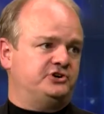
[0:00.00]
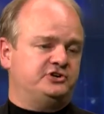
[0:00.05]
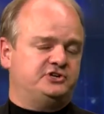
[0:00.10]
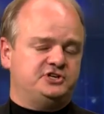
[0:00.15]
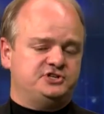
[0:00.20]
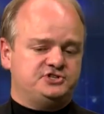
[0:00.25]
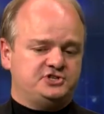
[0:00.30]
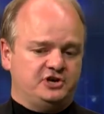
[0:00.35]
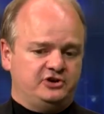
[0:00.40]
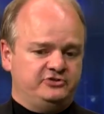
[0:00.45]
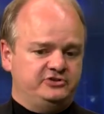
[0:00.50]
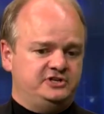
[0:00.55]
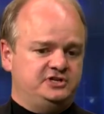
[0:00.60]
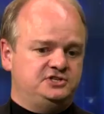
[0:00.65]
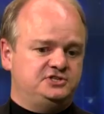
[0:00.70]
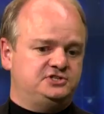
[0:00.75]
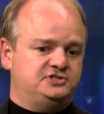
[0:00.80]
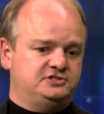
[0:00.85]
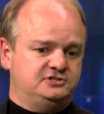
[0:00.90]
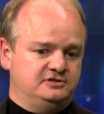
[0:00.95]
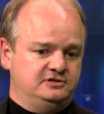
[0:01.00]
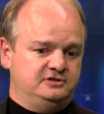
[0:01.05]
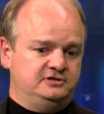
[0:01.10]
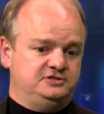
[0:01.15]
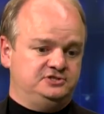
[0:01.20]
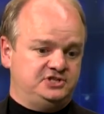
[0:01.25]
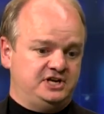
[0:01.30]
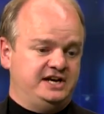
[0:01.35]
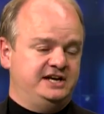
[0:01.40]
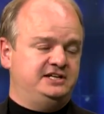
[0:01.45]
does all these uh,
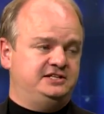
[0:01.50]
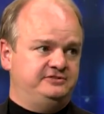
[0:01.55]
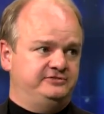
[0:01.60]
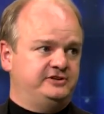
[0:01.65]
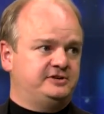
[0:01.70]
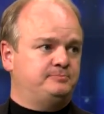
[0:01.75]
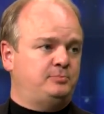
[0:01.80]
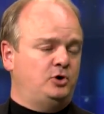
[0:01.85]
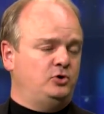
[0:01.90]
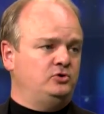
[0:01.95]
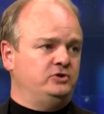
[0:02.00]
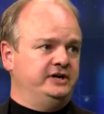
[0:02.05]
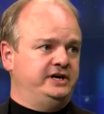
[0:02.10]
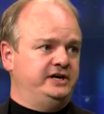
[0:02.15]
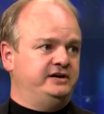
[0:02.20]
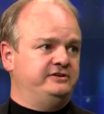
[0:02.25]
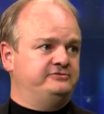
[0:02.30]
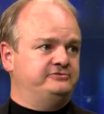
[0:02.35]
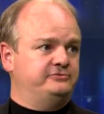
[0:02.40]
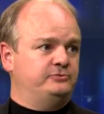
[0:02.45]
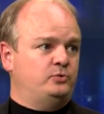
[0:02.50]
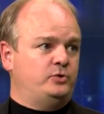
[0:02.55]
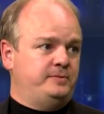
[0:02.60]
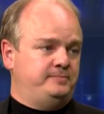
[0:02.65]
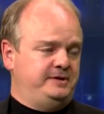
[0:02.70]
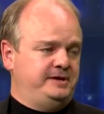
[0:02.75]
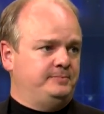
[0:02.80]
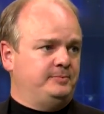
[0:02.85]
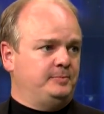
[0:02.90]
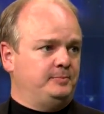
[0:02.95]
scientific polling of what
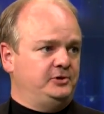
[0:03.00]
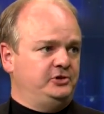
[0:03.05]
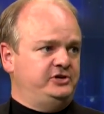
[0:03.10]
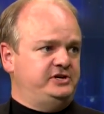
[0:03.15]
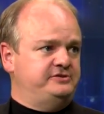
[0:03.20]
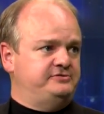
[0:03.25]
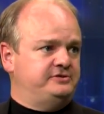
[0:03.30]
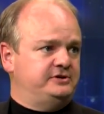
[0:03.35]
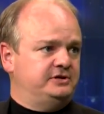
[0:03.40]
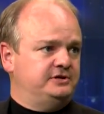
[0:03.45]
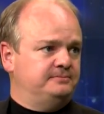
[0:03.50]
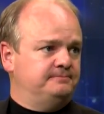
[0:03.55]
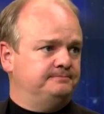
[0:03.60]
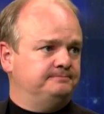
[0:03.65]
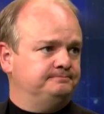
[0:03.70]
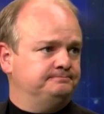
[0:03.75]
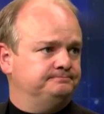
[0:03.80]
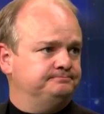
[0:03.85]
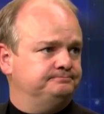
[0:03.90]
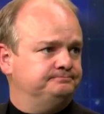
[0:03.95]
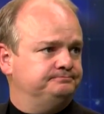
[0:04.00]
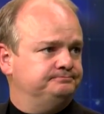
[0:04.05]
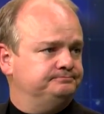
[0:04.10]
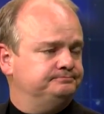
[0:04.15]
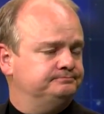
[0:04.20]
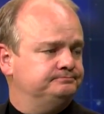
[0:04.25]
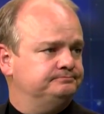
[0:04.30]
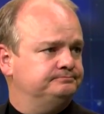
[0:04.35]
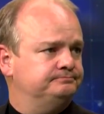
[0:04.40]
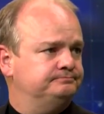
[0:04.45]
people believe. That's right. And he's,
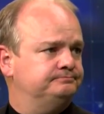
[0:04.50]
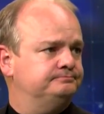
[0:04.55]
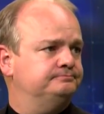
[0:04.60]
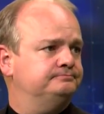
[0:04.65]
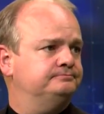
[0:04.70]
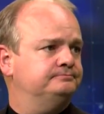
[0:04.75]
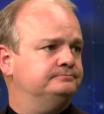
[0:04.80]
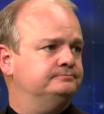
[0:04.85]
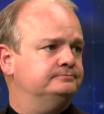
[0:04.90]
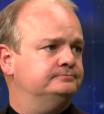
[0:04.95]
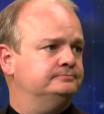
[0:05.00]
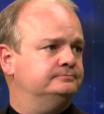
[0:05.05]
he's retired from